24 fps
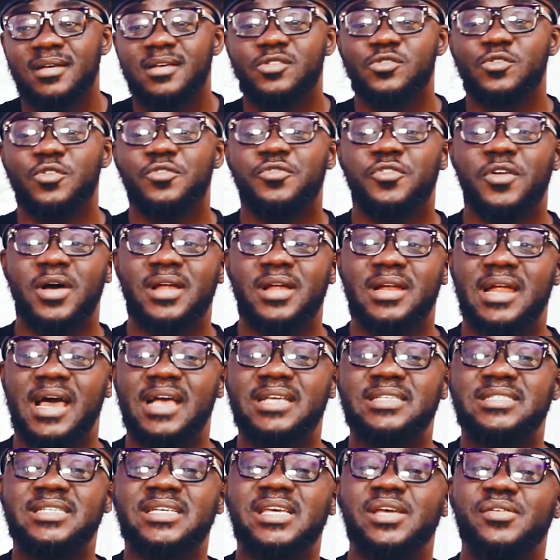So for a
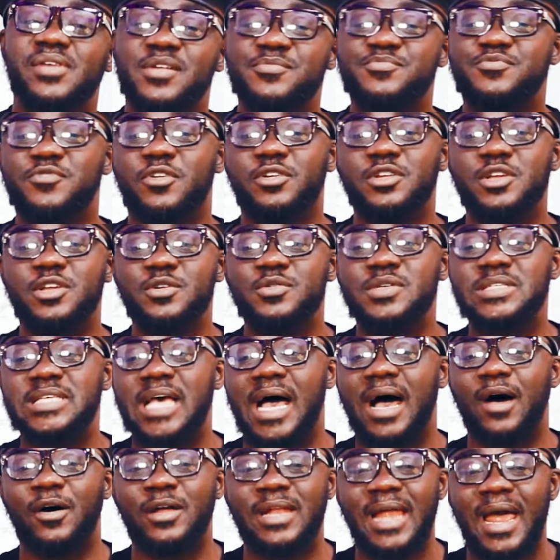Nigerian producer
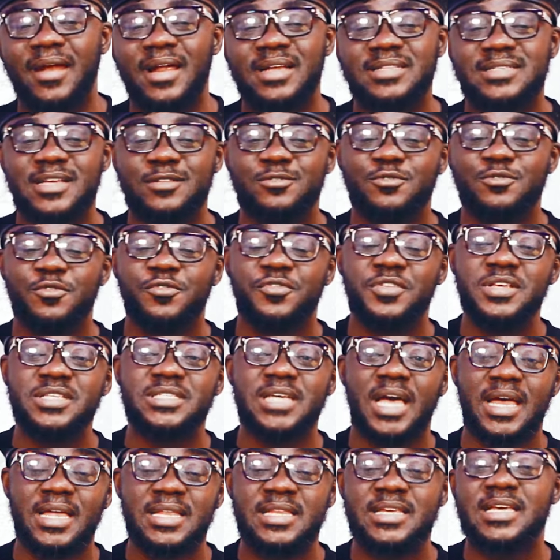or director to feature
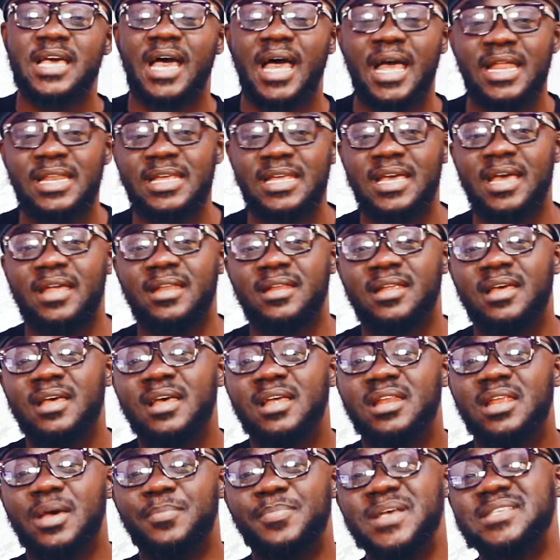any Ghanaian,
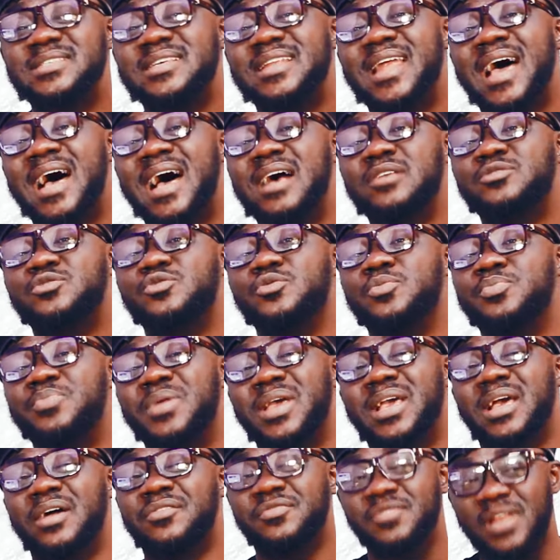the person has to
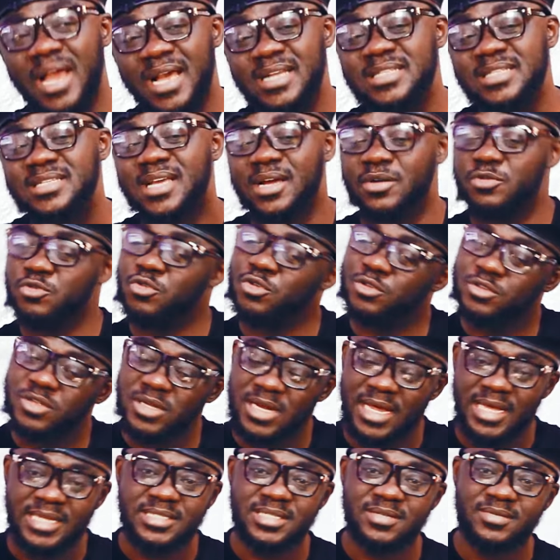pick a flight and go to
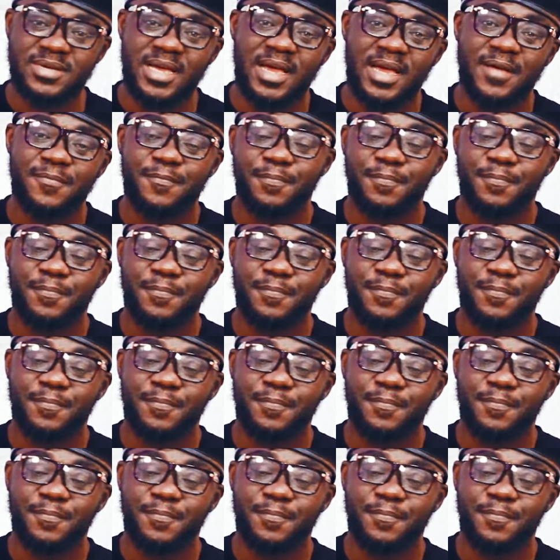Nigeria.